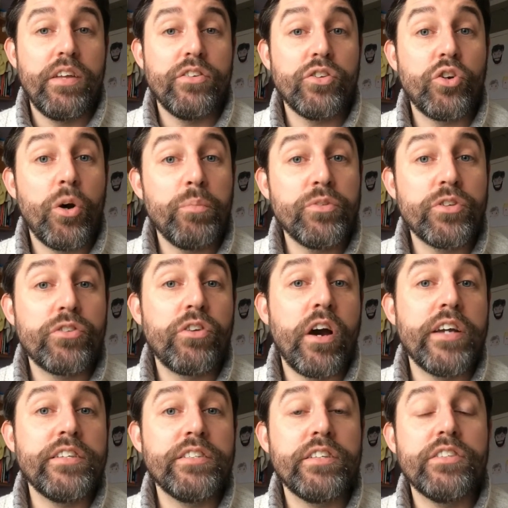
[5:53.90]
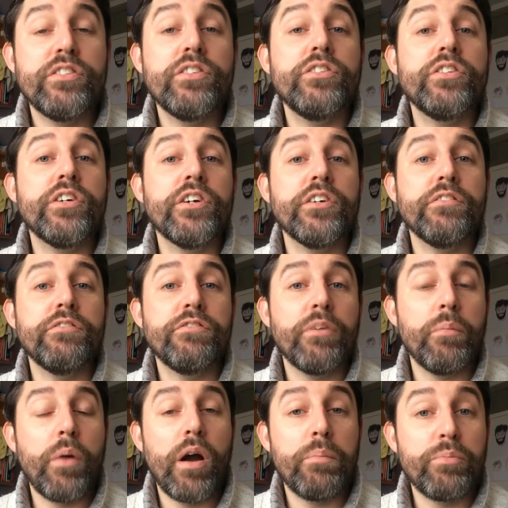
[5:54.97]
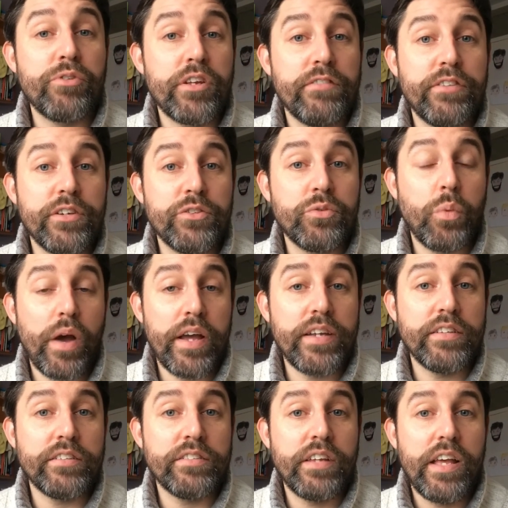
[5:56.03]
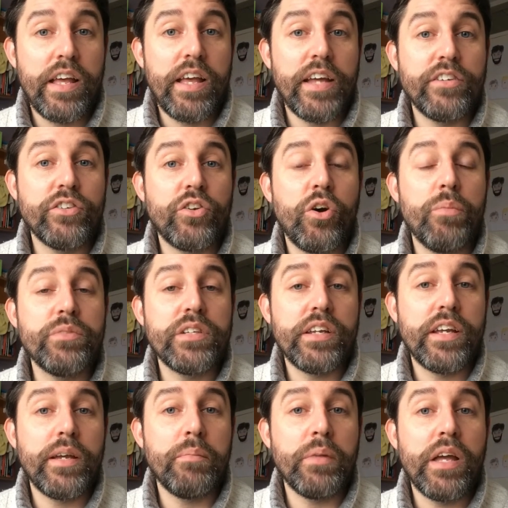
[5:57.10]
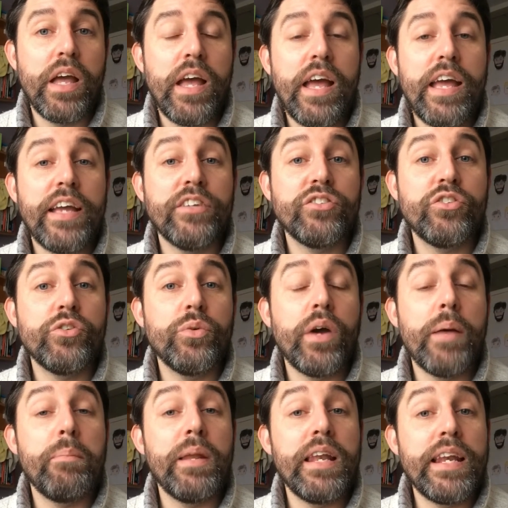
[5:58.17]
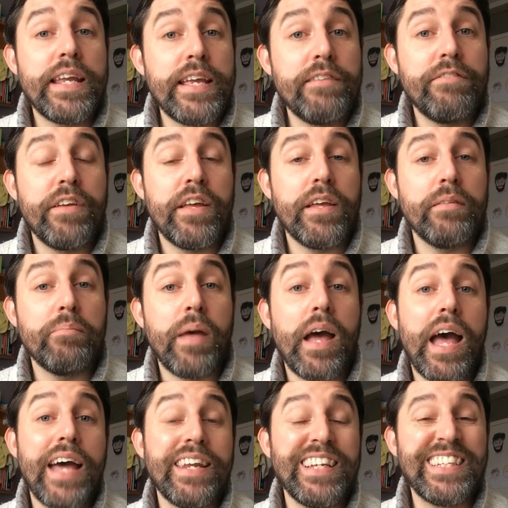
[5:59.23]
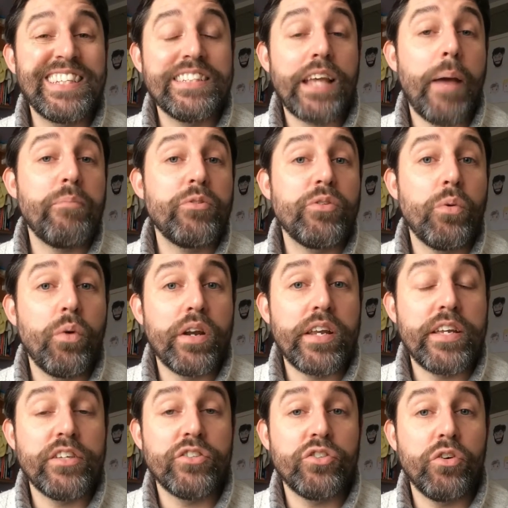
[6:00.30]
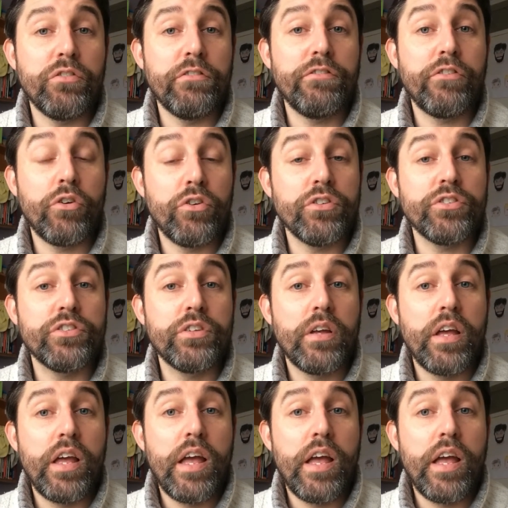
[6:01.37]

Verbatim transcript: To come to Christ is to turn from our previous ways, and to come to Him is to believe Him and accept what He has done for us